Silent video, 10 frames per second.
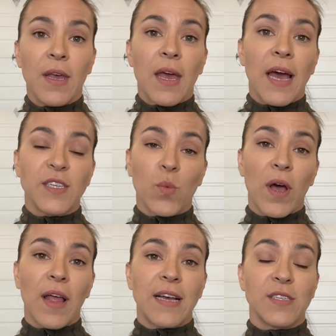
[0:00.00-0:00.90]
as
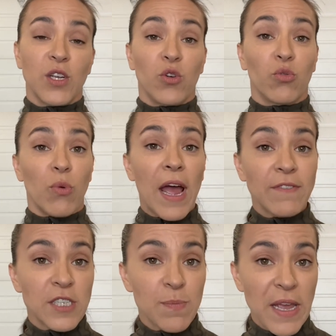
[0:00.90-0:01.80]
well as the
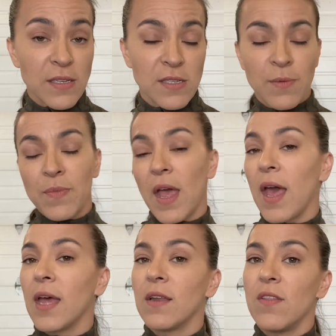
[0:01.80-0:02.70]
craft space
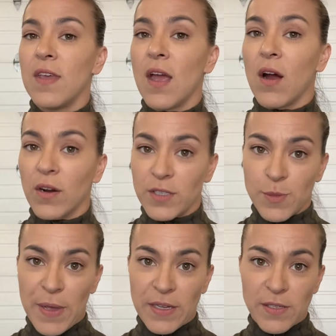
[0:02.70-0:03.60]
and the art
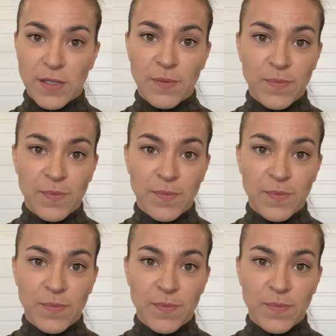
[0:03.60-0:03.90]
space.